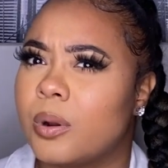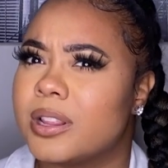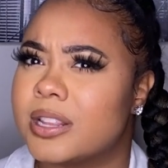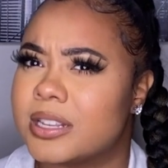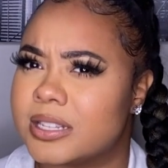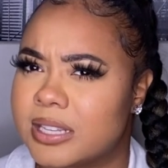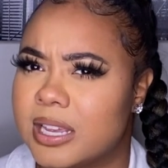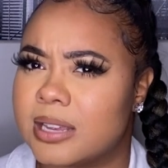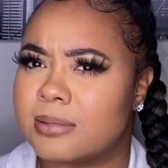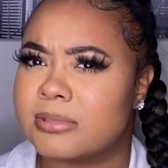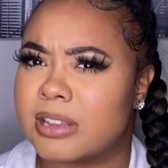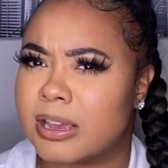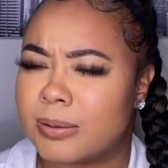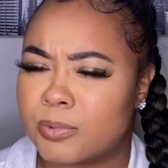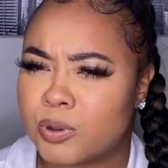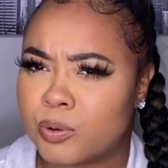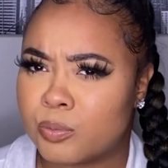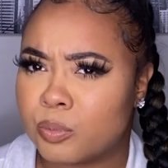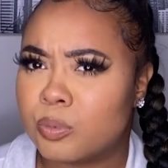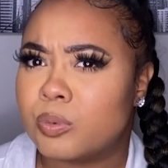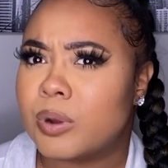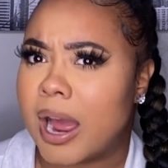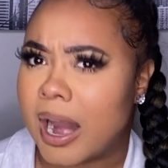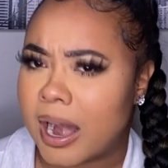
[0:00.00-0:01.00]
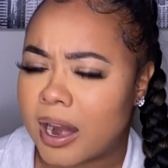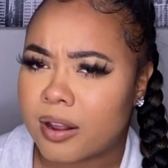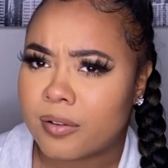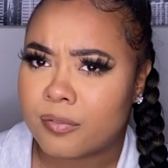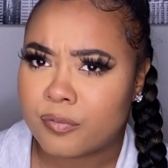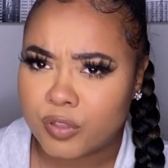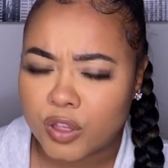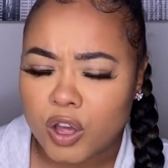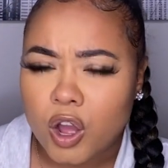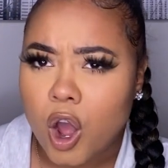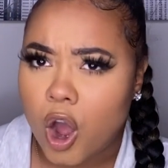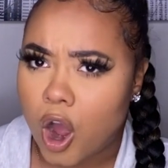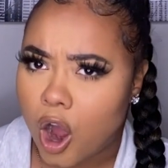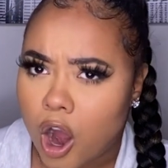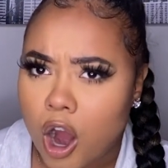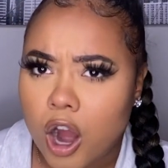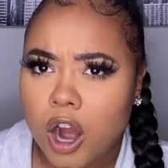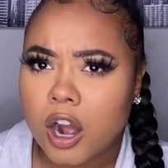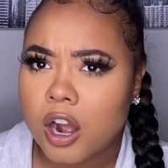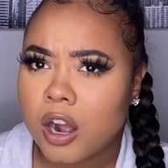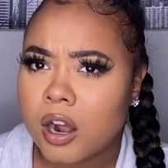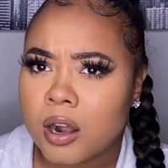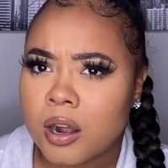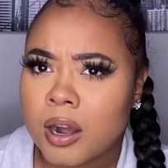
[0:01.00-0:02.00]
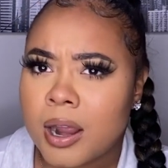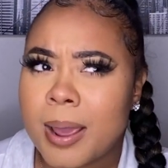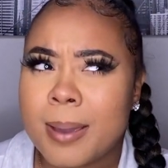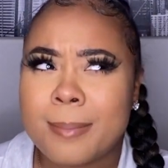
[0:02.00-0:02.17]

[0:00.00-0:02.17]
the same time you got out of the car?